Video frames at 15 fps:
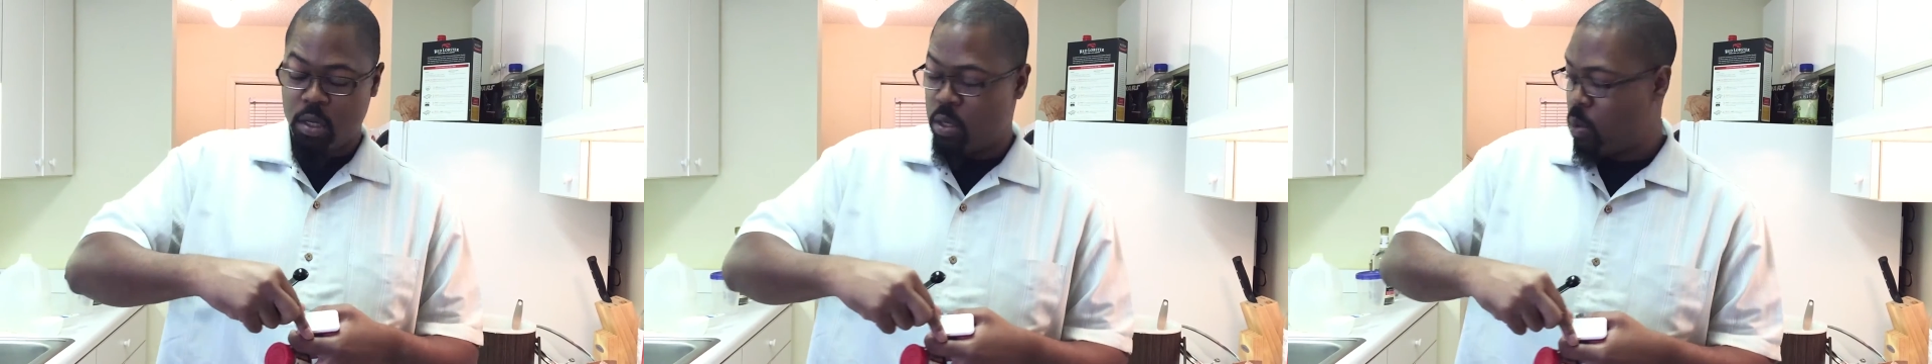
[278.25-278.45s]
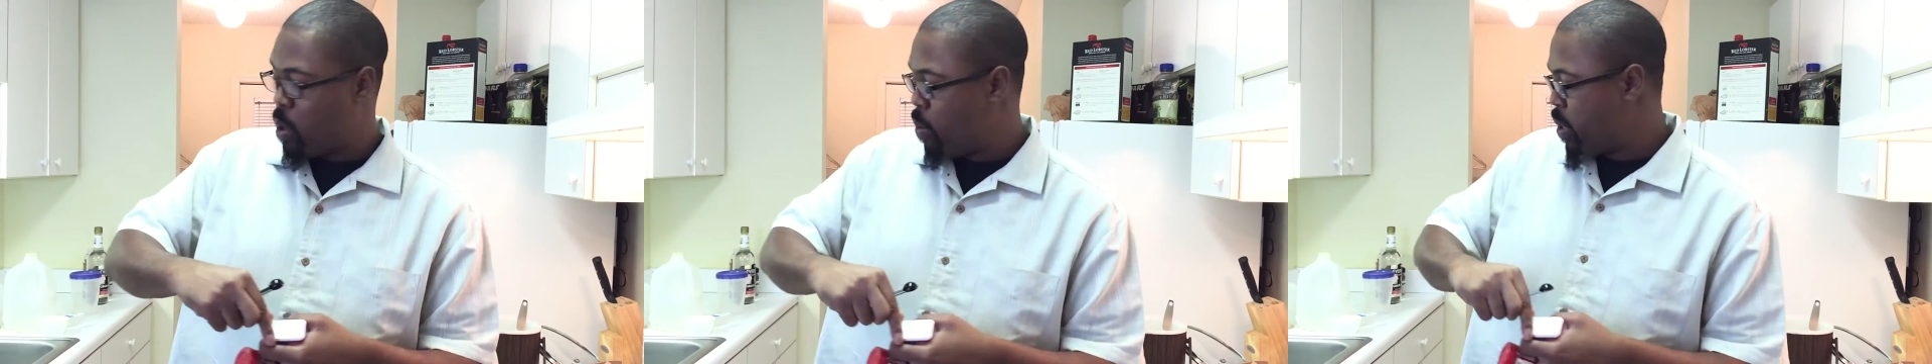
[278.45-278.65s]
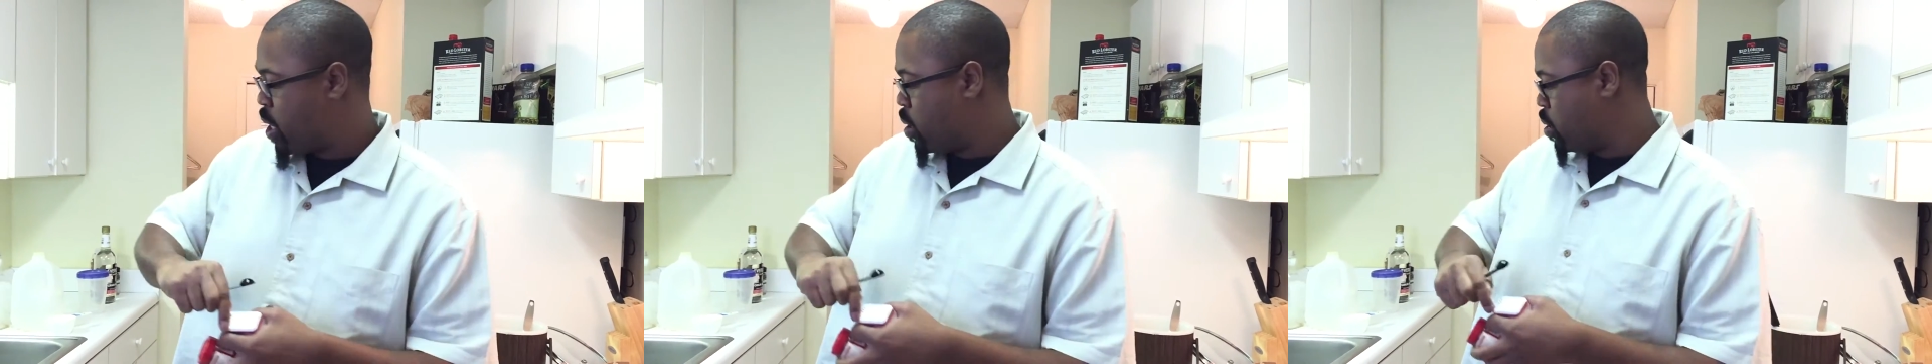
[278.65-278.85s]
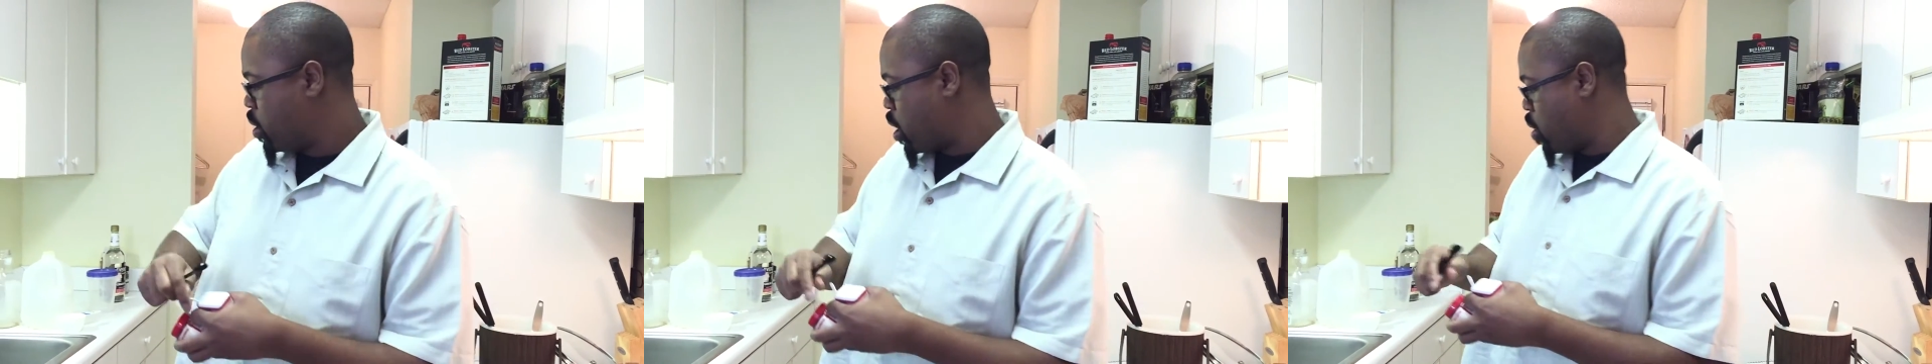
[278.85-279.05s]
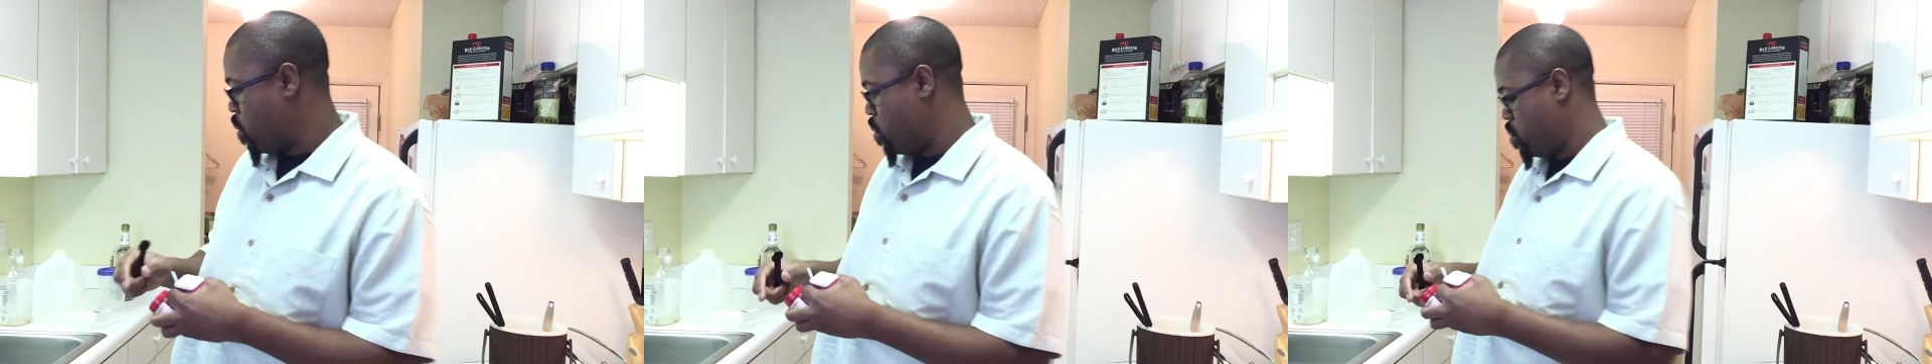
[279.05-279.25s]
So what we're gonna
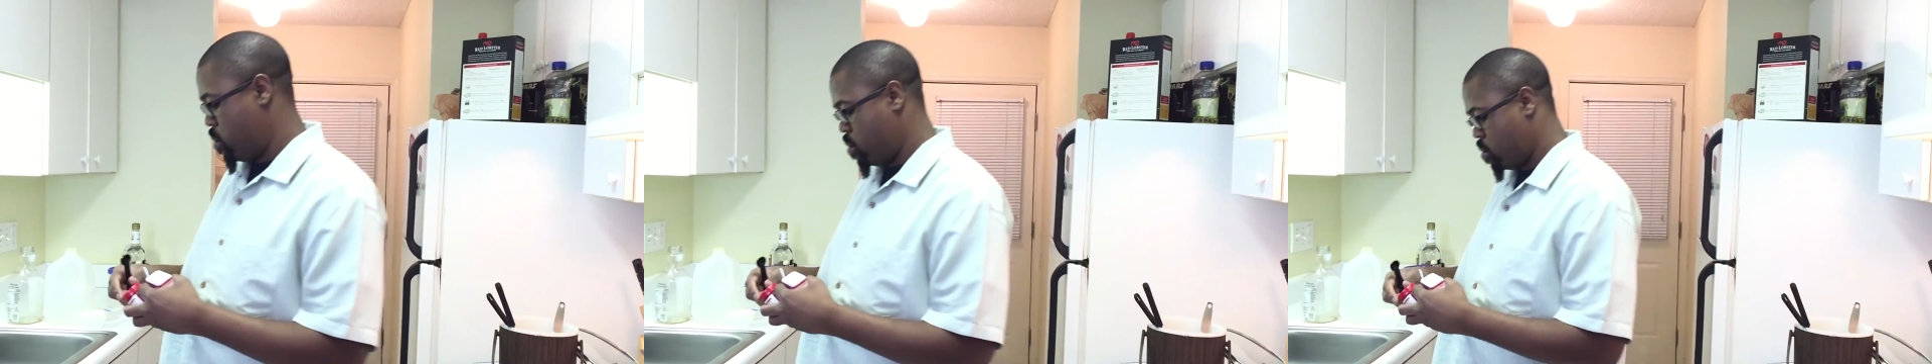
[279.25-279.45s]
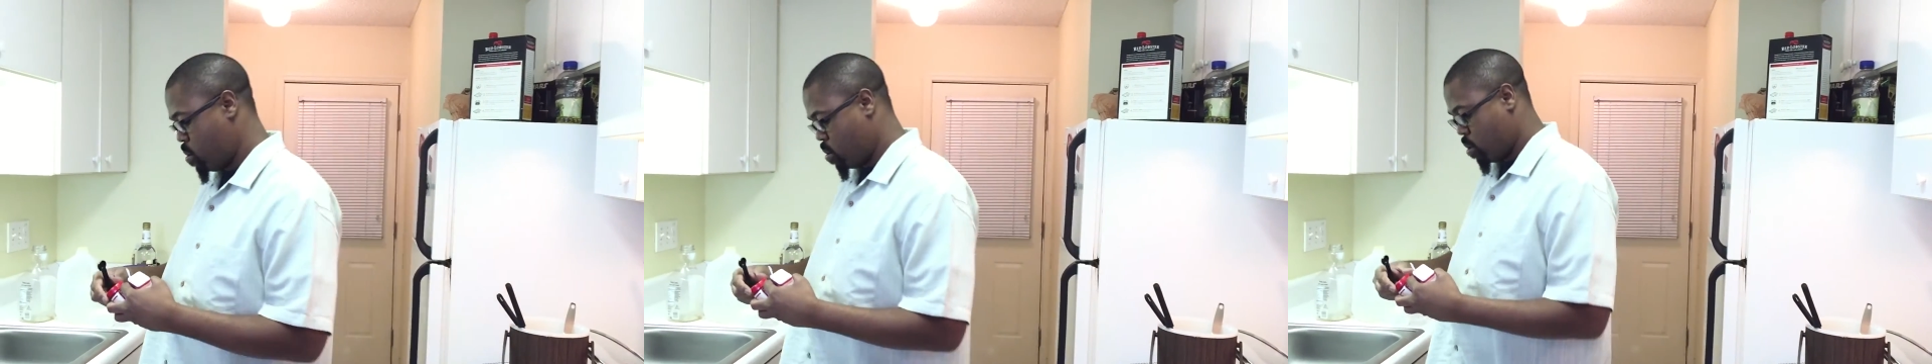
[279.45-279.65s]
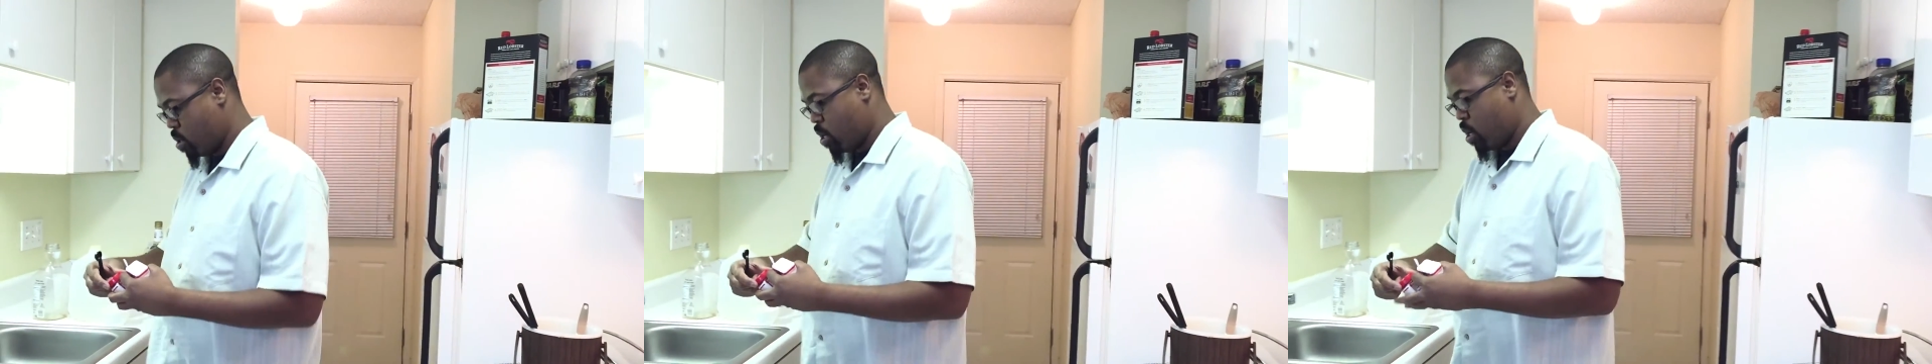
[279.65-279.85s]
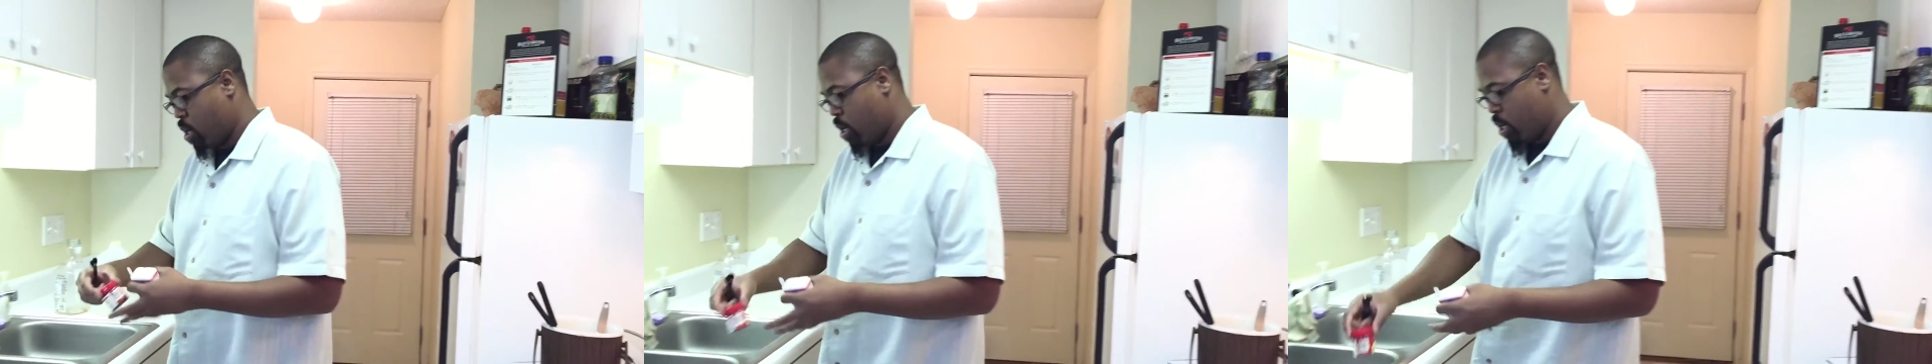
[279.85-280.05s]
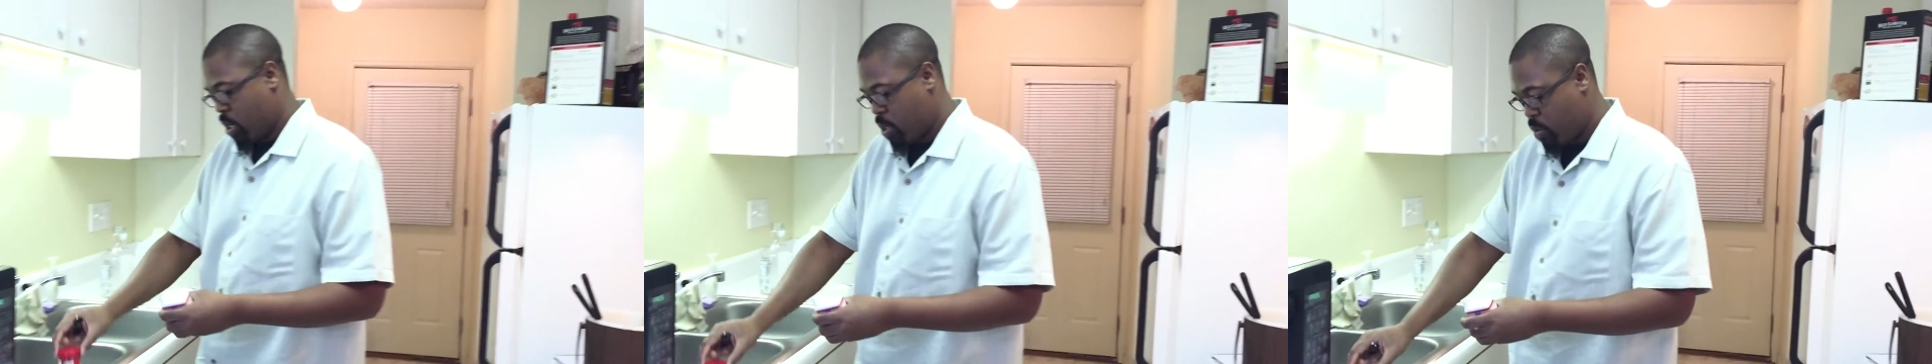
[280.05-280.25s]
do,
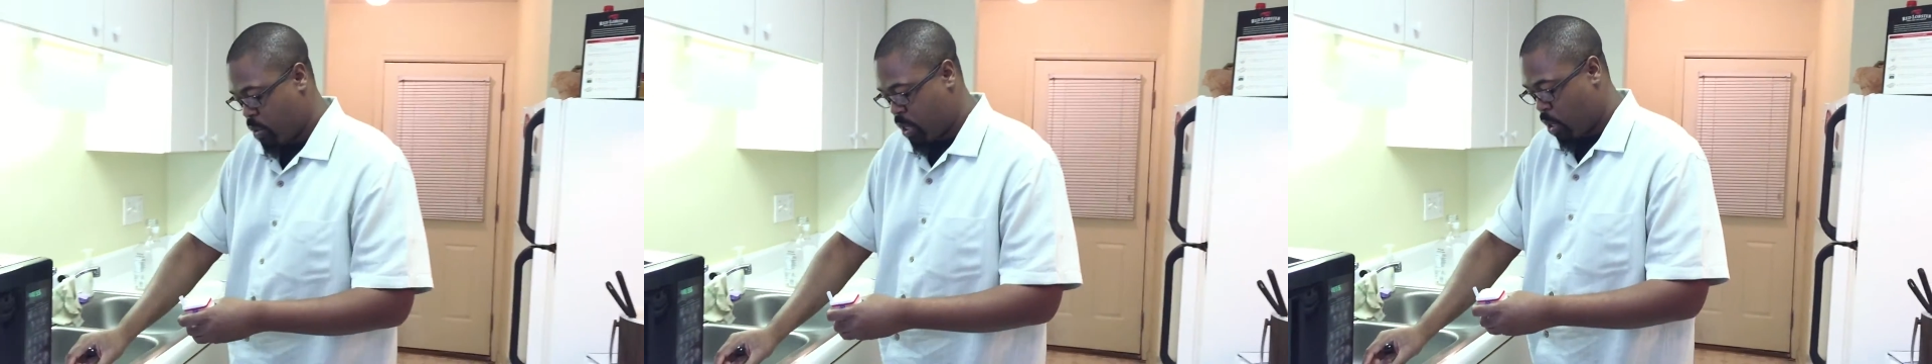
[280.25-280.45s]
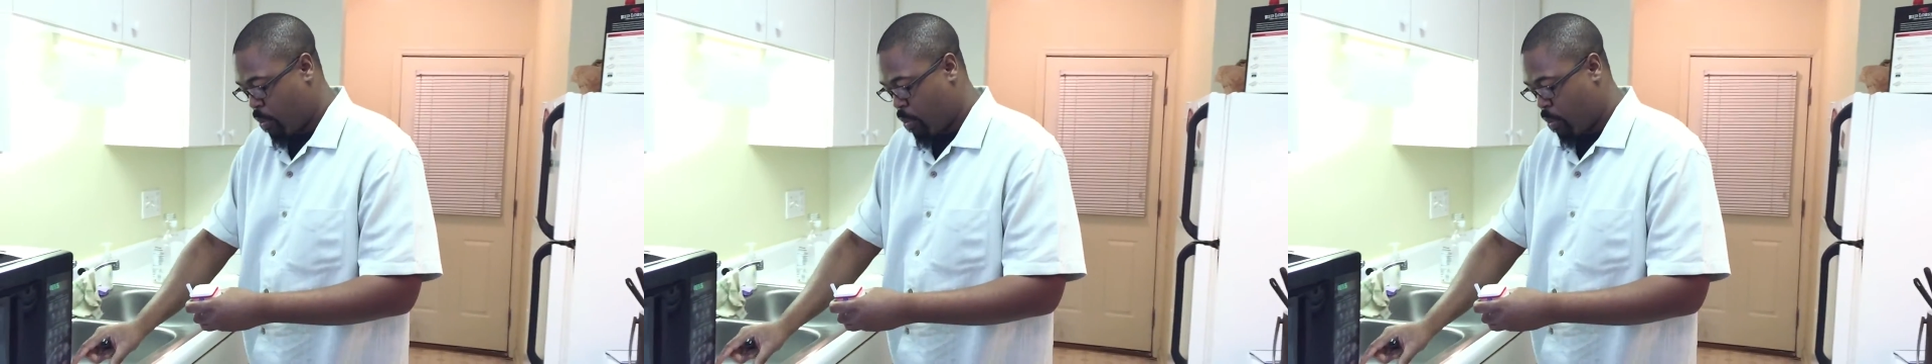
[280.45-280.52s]
we're